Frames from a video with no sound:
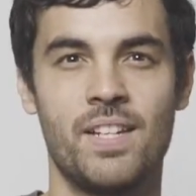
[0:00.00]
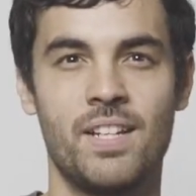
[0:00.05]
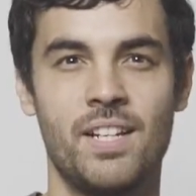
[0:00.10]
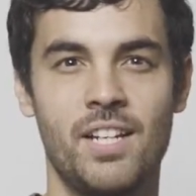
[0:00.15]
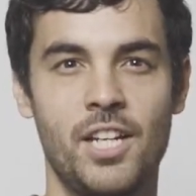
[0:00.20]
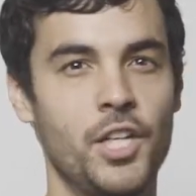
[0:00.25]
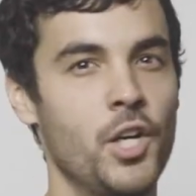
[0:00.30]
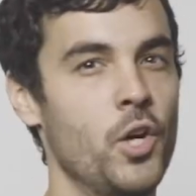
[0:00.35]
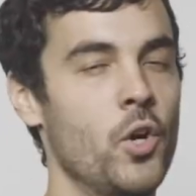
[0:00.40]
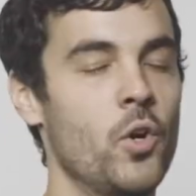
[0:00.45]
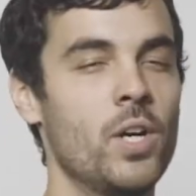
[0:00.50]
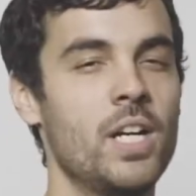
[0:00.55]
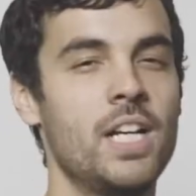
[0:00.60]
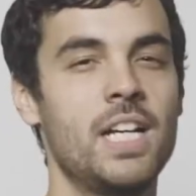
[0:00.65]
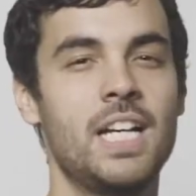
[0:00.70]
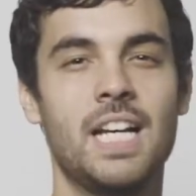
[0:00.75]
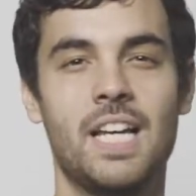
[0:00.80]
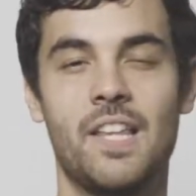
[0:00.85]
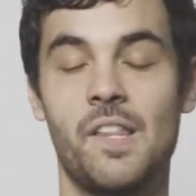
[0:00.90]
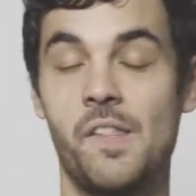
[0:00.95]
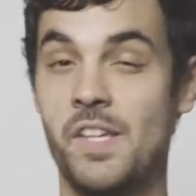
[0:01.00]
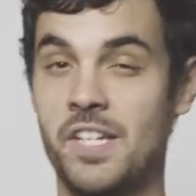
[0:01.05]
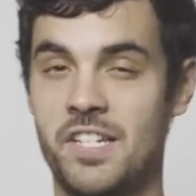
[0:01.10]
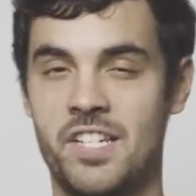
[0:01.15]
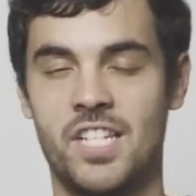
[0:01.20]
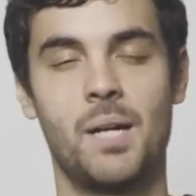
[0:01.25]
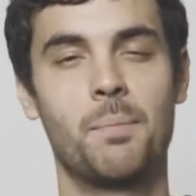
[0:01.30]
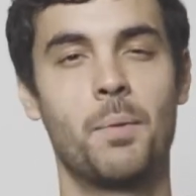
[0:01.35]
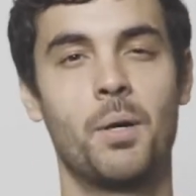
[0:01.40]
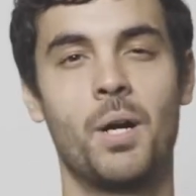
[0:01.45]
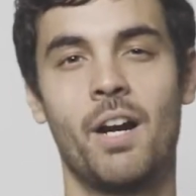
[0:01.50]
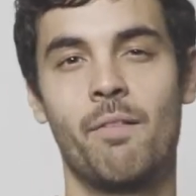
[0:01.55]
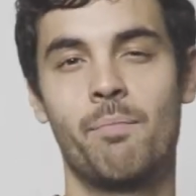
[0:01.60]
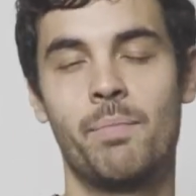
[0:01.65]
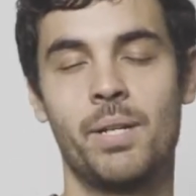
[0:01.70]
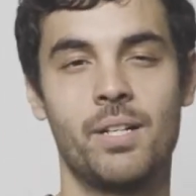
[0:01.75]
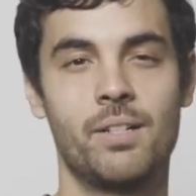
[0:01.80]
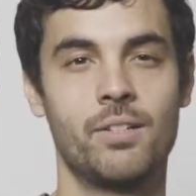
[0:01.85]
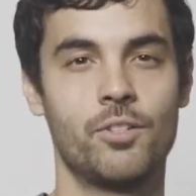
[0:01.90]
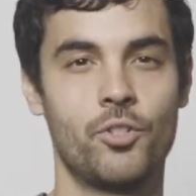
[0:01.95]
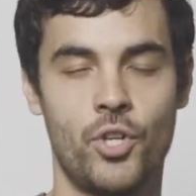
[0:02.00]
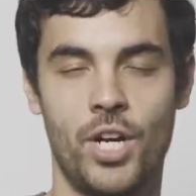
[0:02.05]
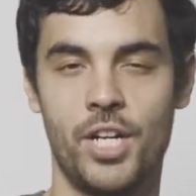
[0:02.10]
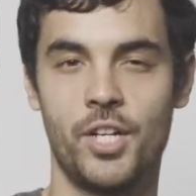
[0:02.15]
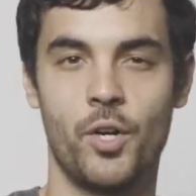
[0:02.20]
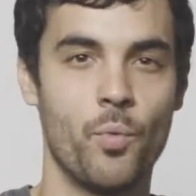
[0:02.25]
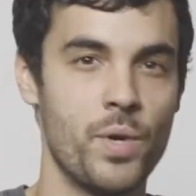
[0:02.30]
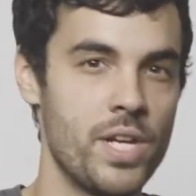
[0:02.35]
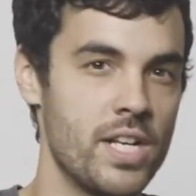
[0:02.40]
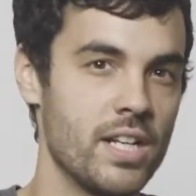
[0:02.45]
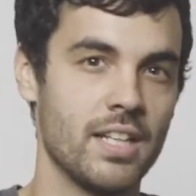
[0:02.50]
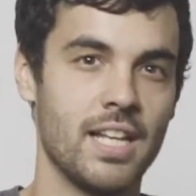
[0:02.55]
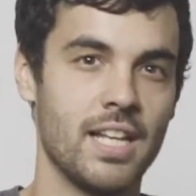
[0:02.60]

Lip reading: You know, this summer I've been trying to read a